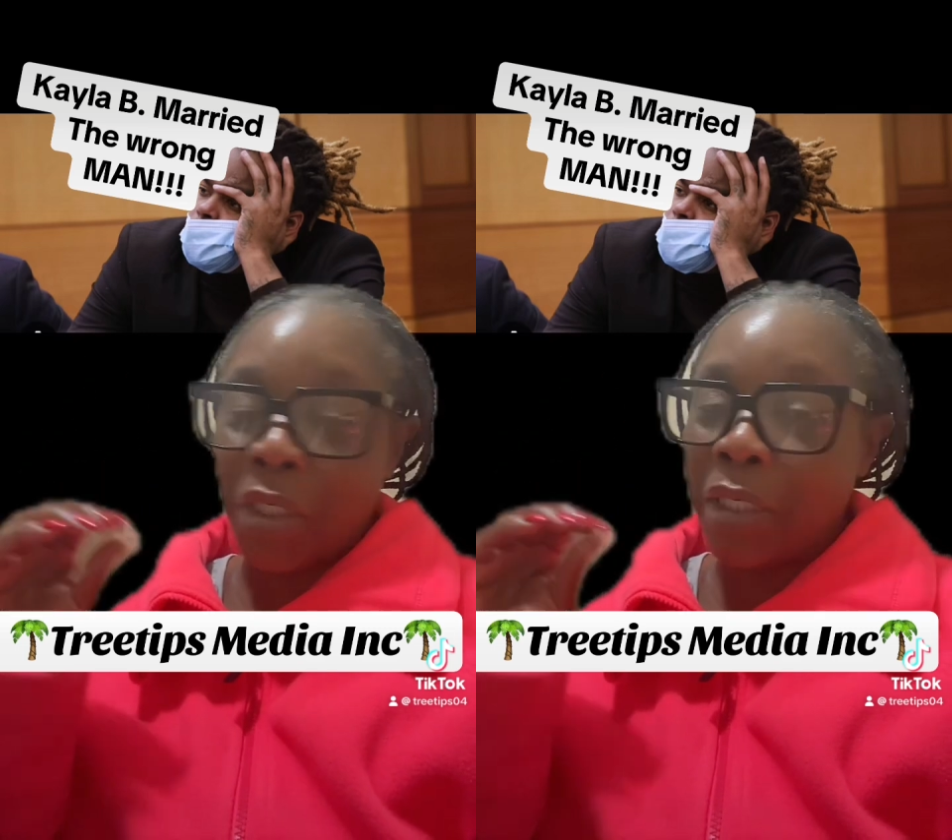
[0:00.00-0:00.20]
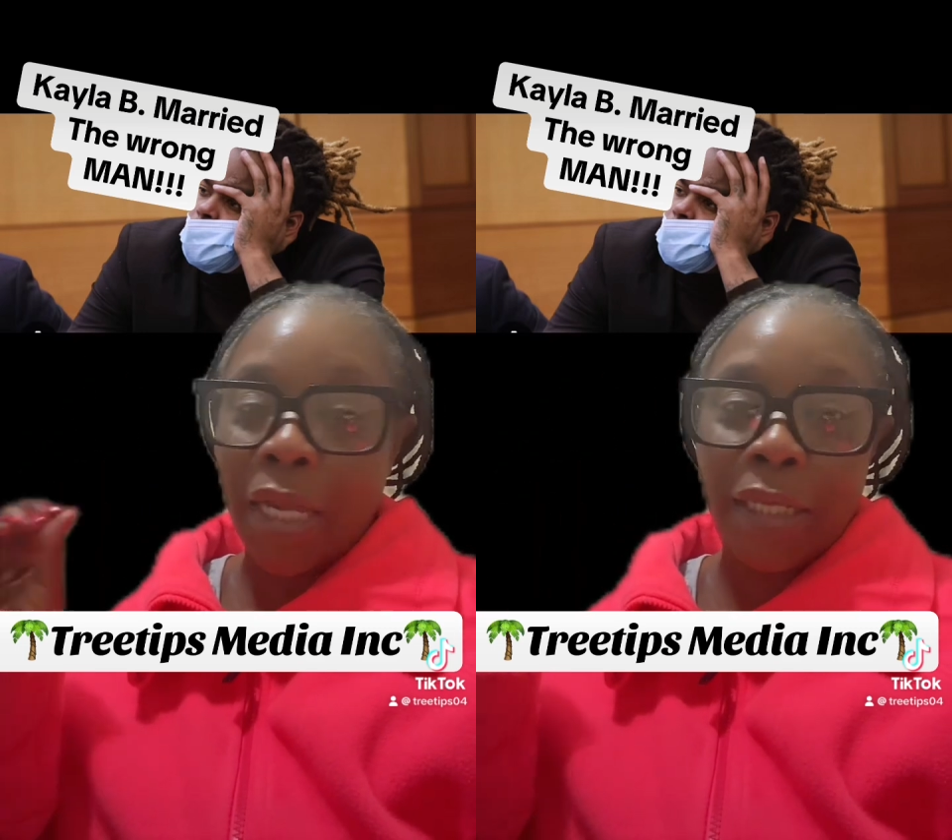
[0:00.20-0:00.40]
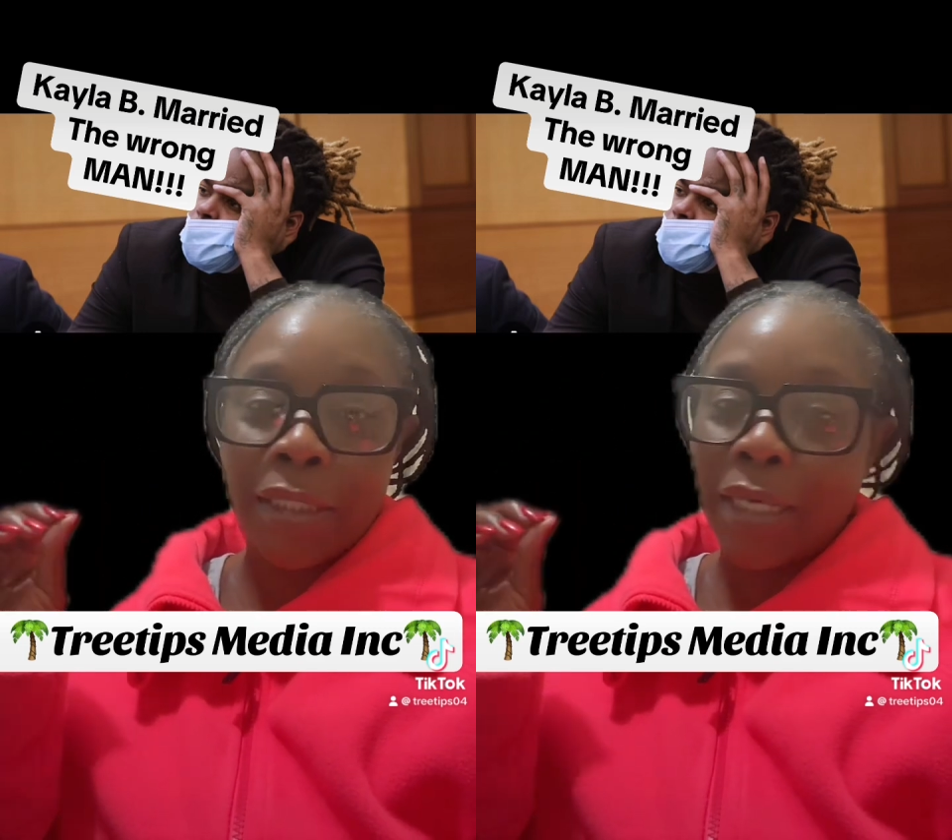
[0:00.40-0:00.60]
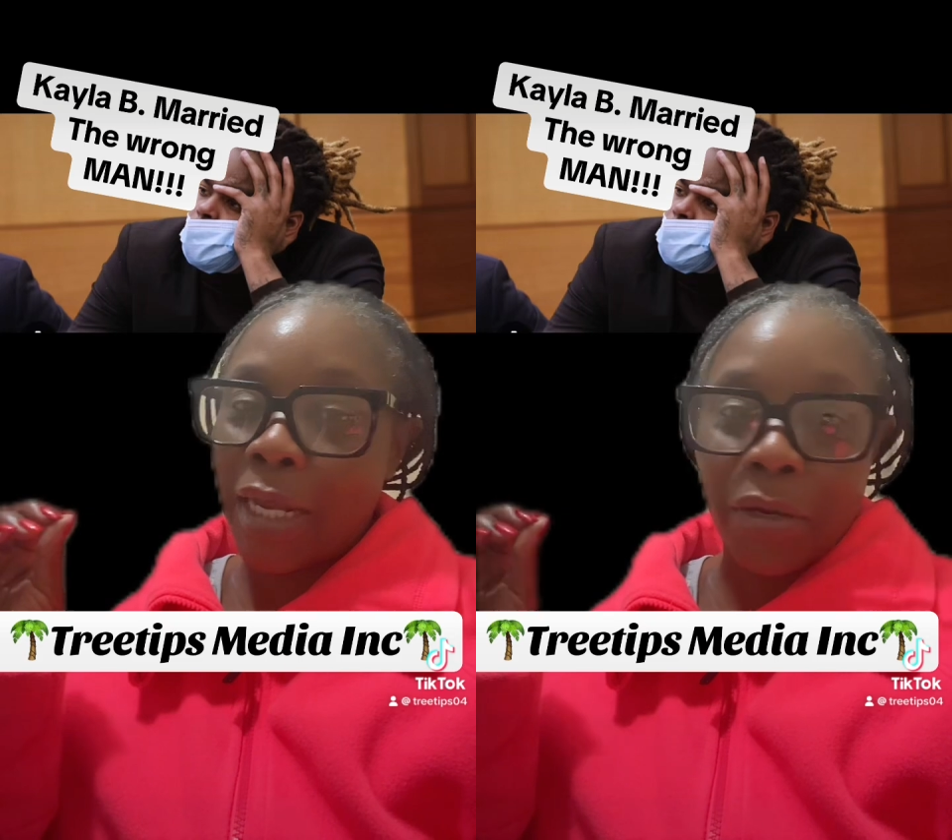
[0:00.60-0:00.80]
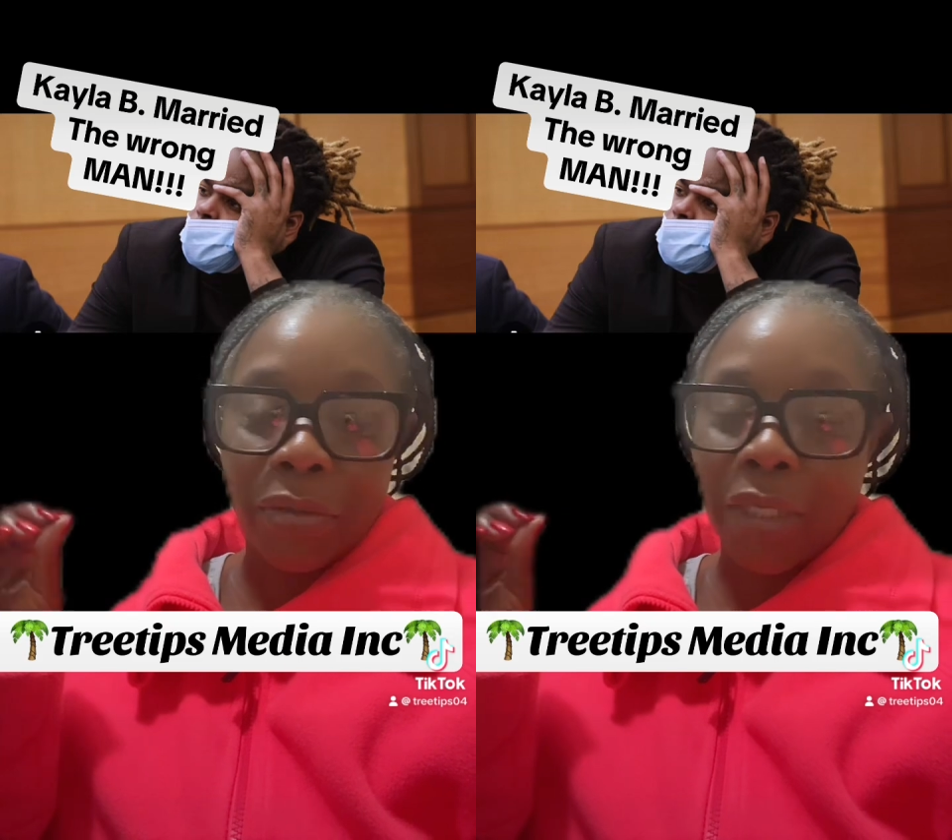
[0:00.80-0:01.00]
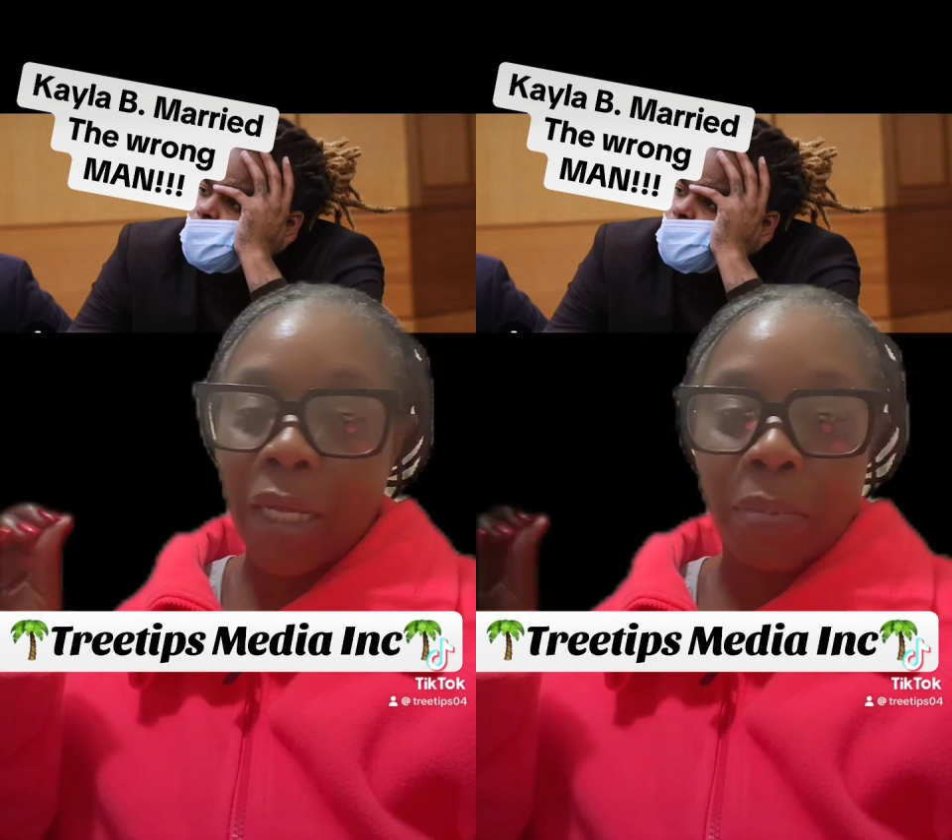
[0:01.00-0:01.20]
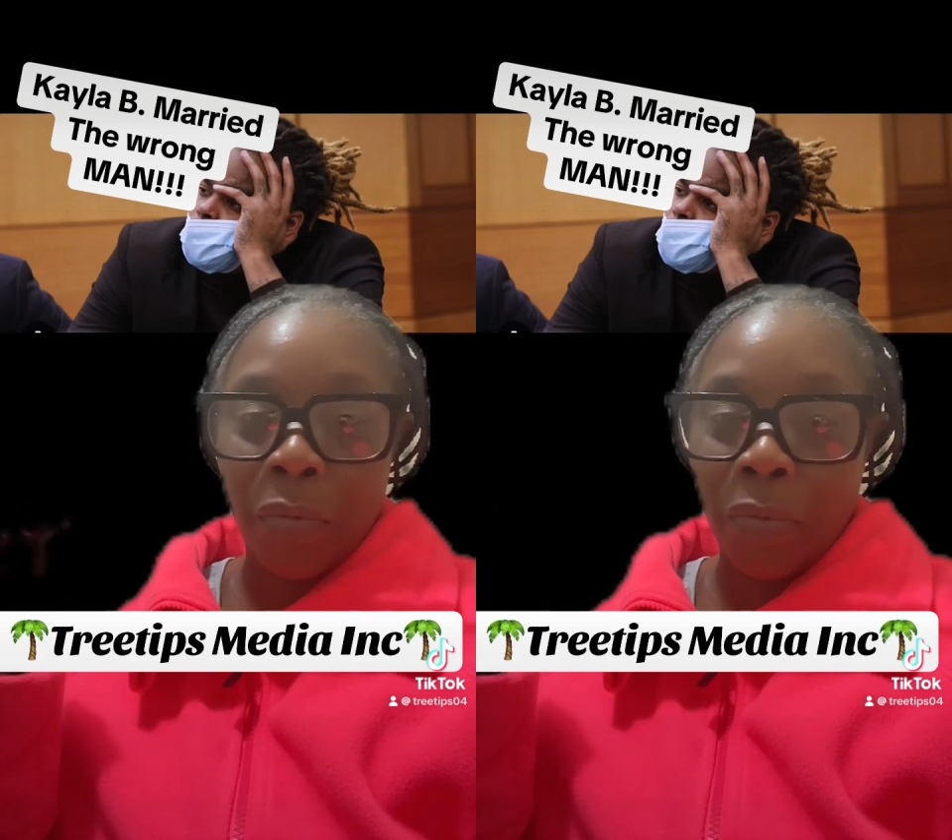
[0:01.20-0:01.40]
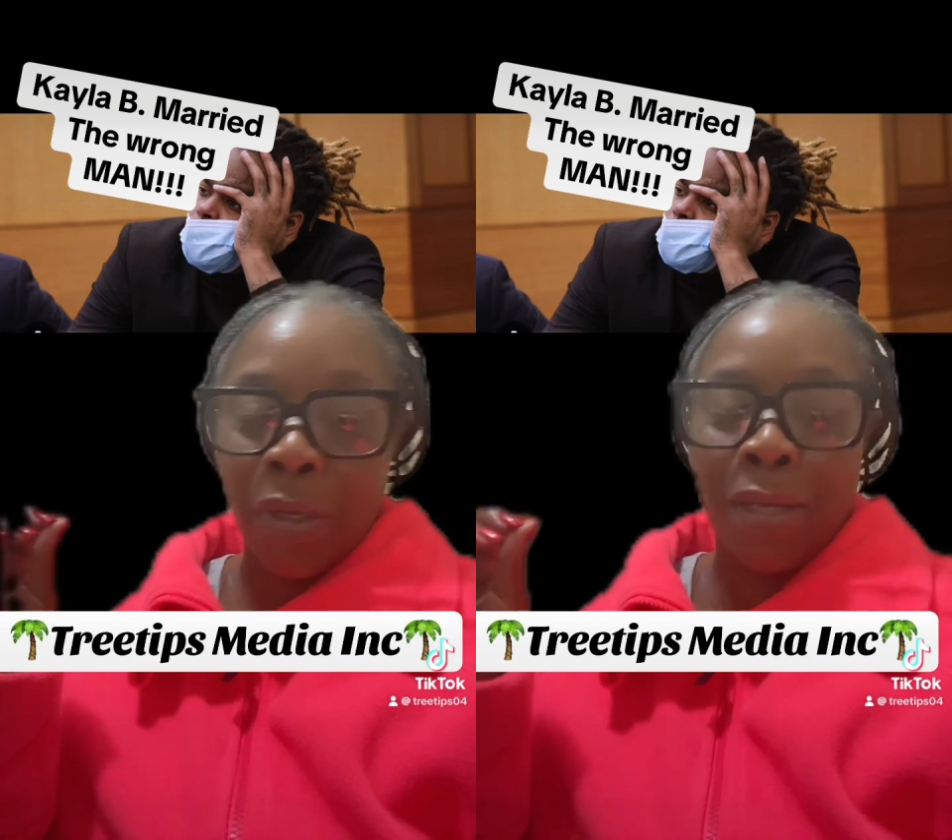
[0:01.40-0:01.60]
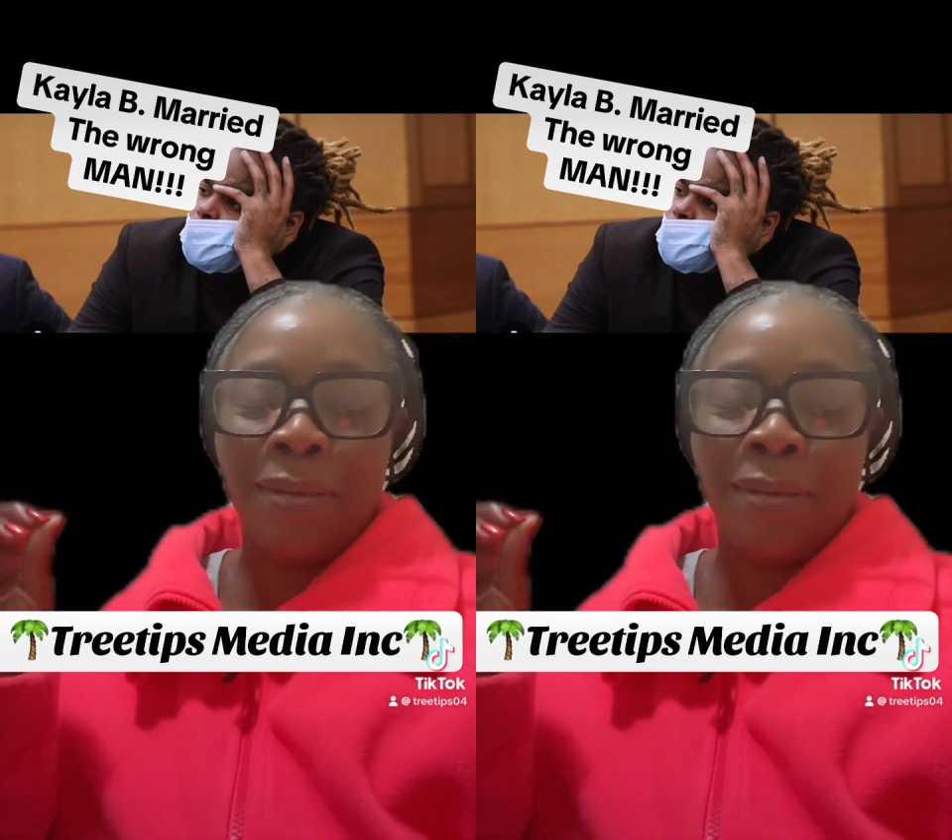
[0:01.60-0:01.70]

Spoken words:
That's not her type of one.